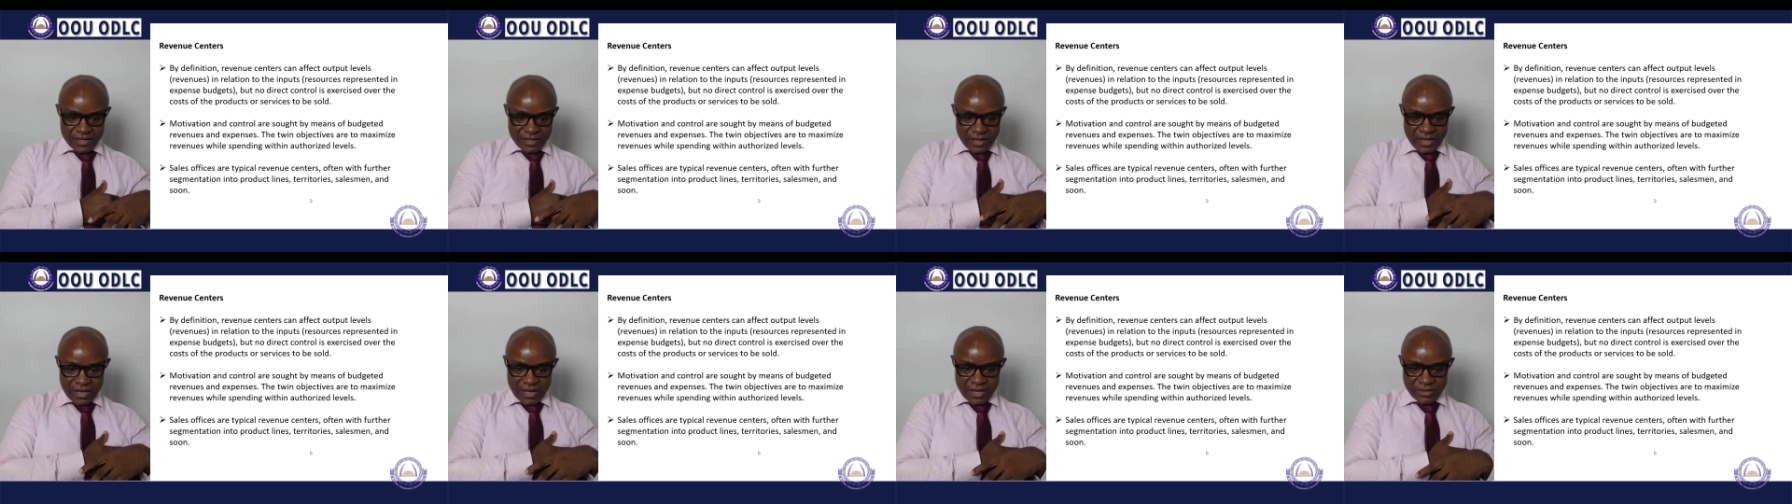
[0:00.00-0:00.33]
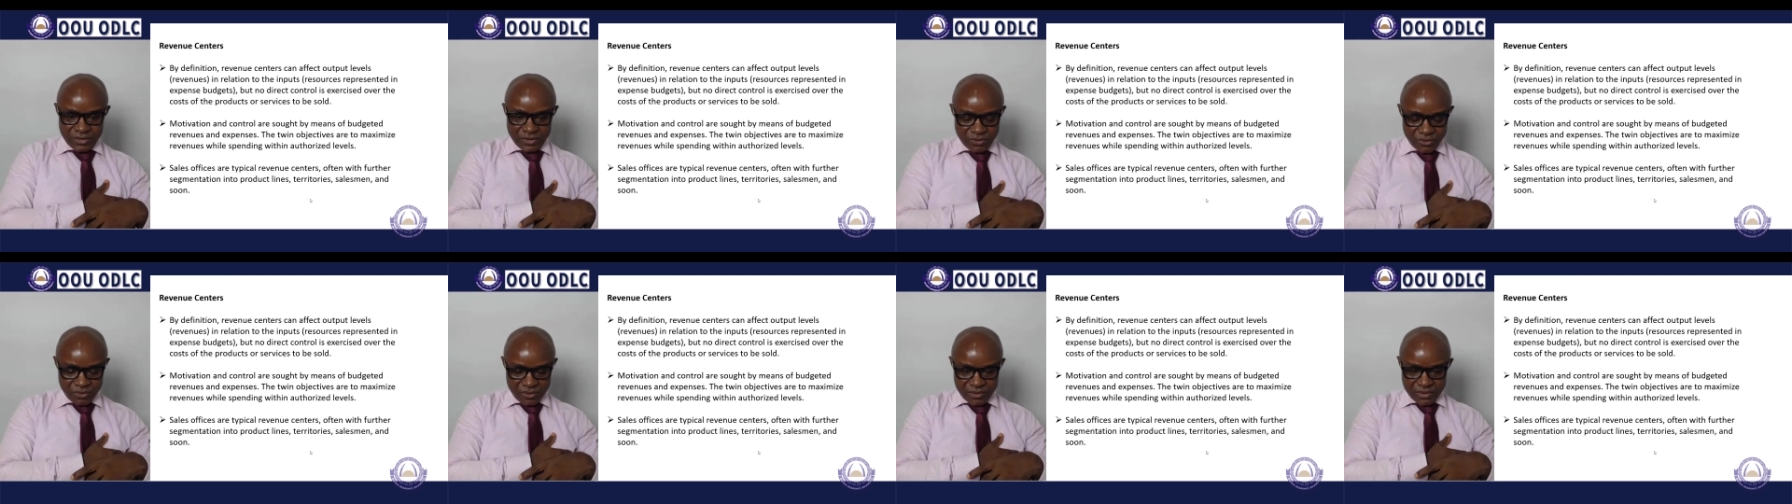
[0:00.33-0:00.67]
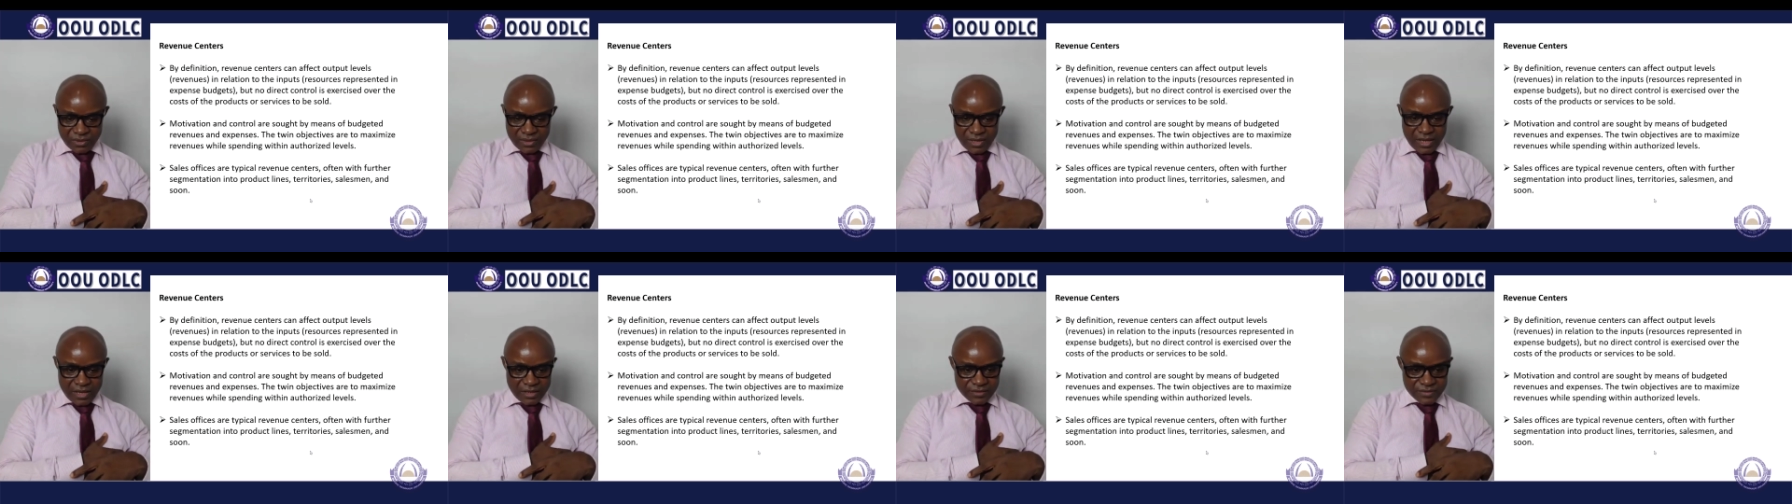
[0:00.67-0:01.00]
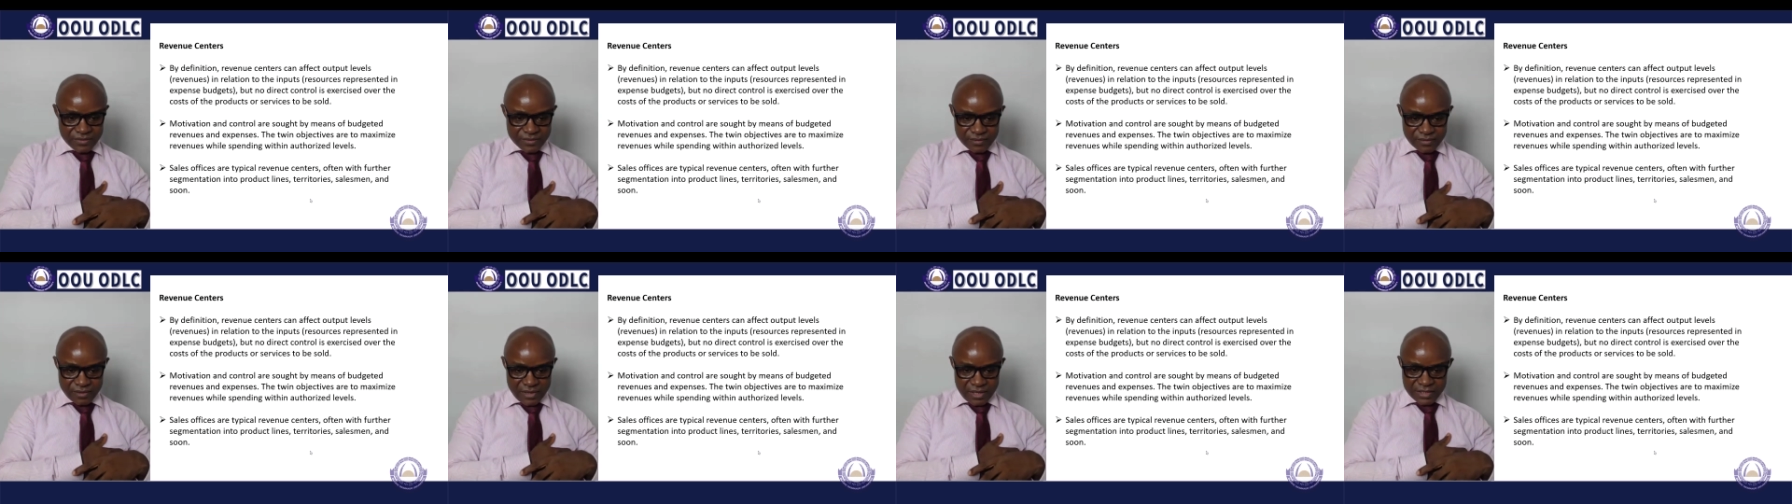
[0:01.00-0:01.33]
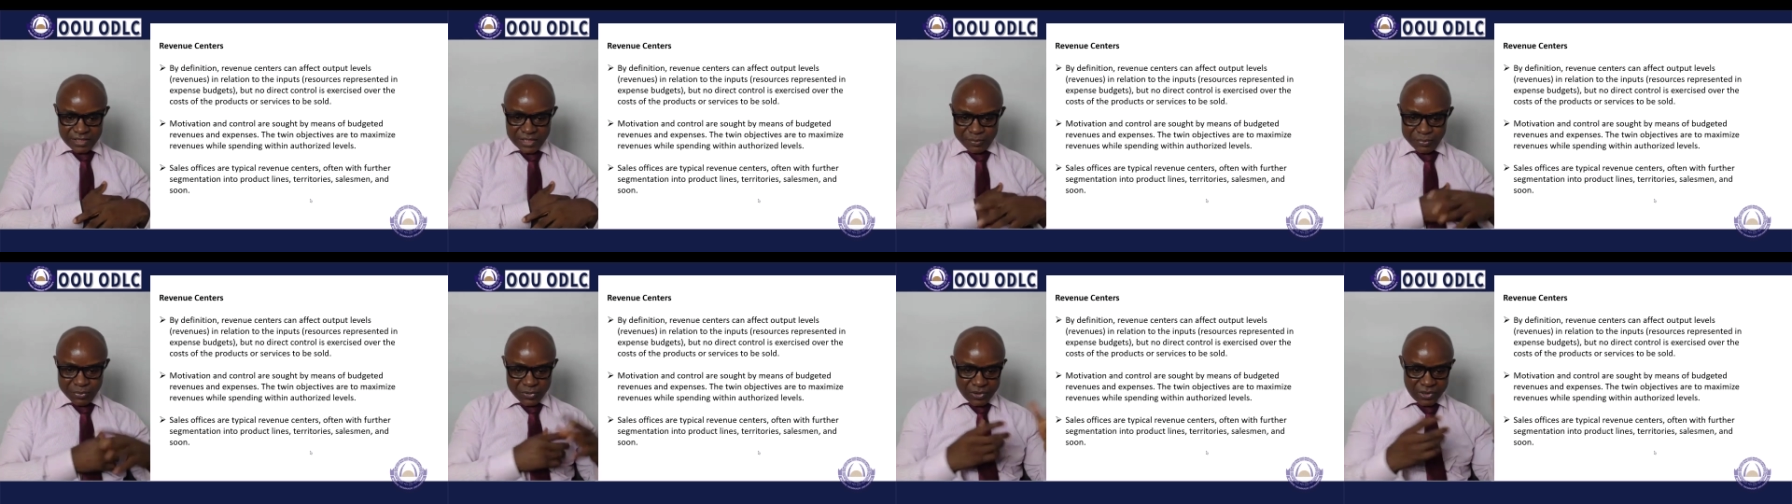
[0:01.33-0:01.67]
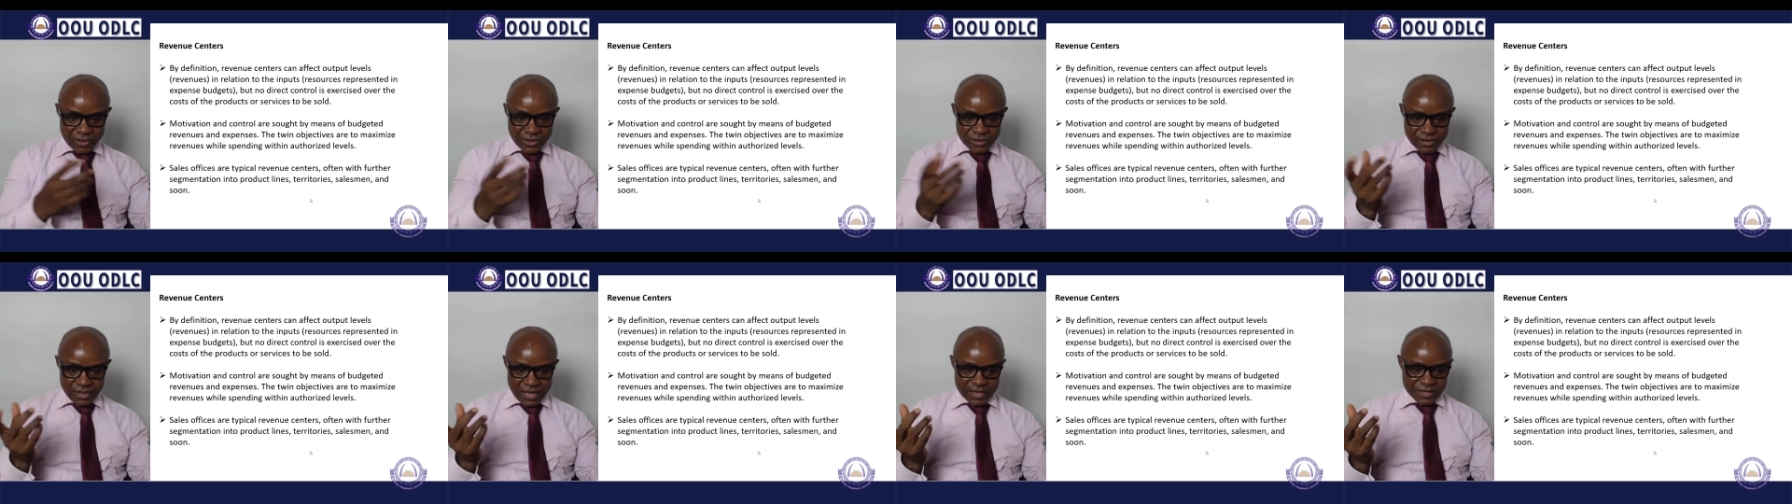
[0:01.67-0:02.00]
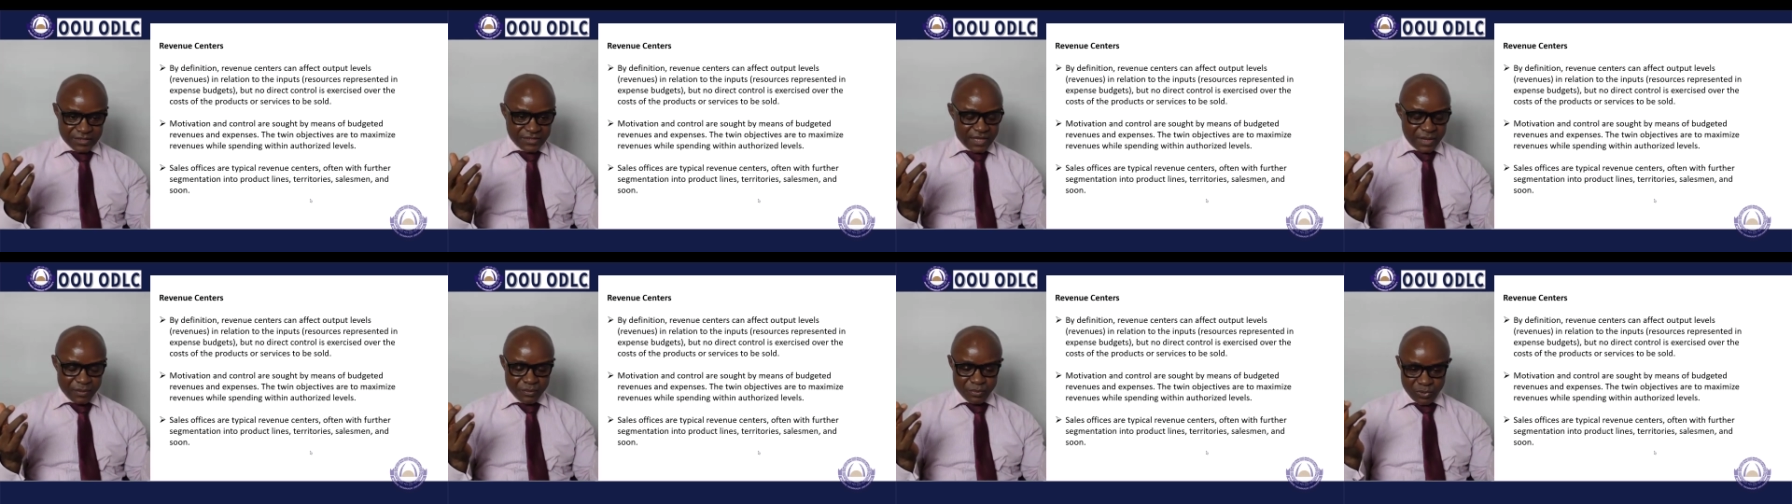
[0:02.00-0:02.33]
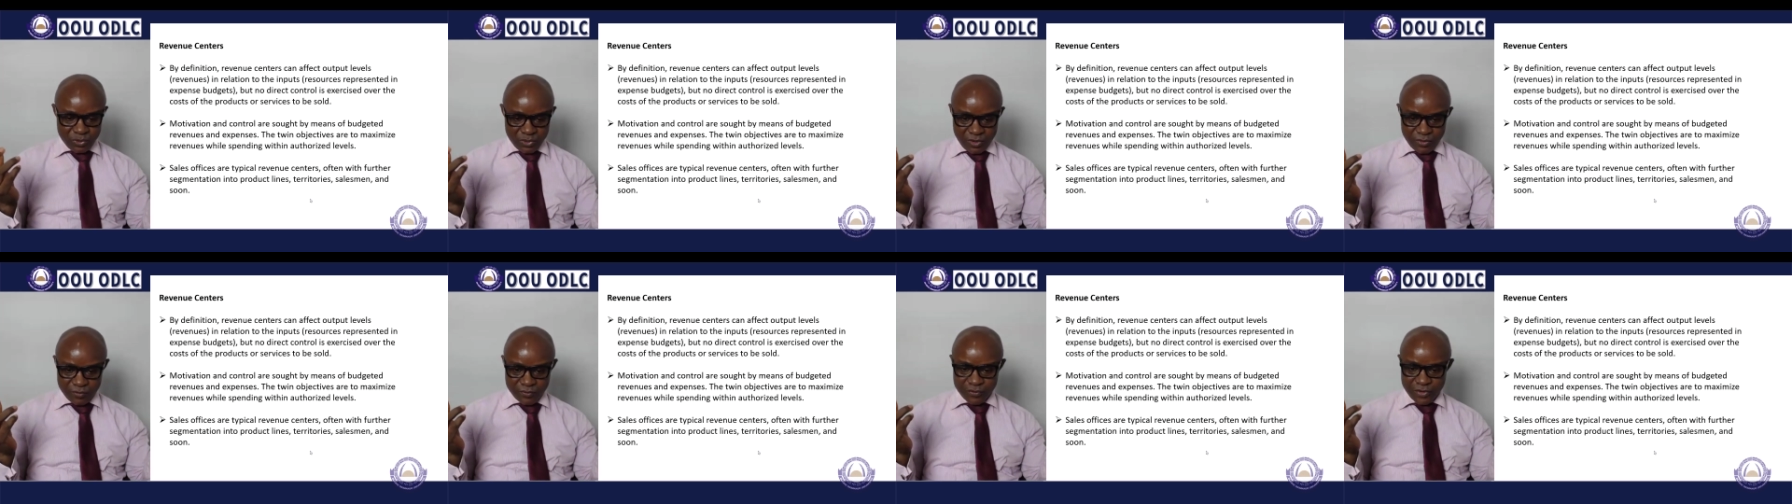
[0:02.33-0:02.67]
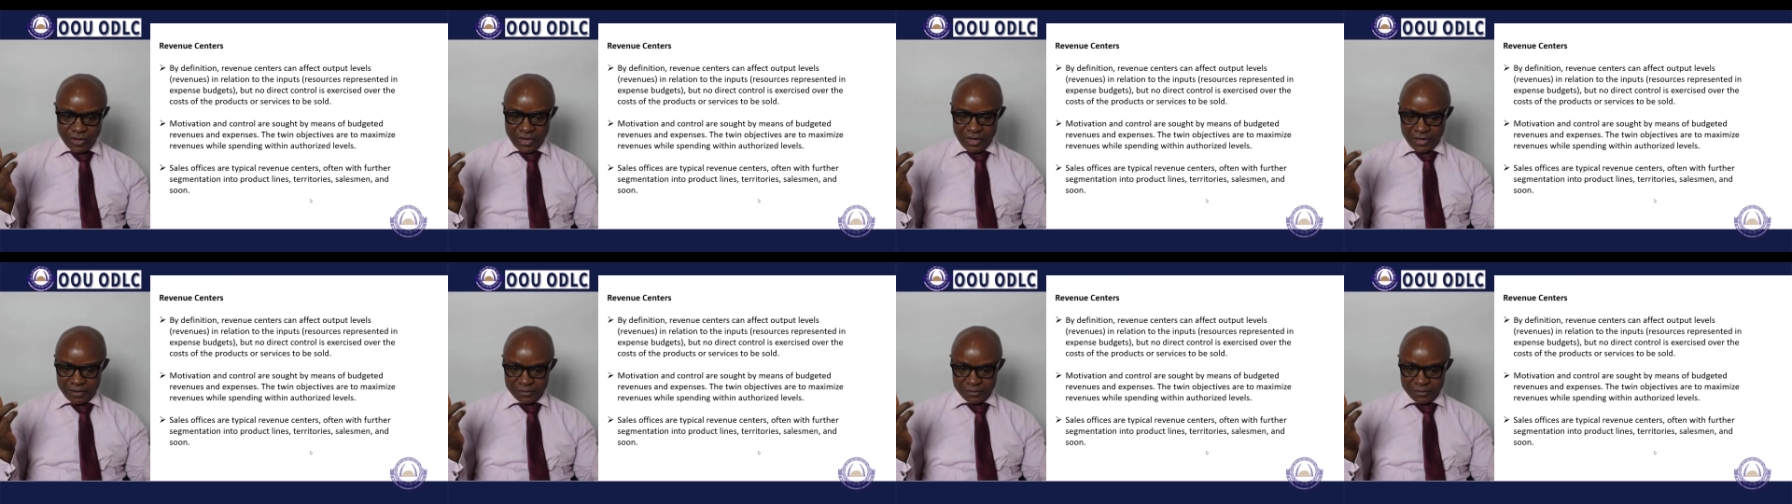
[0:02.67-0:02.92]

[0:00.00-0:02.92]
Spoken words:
a typical example of,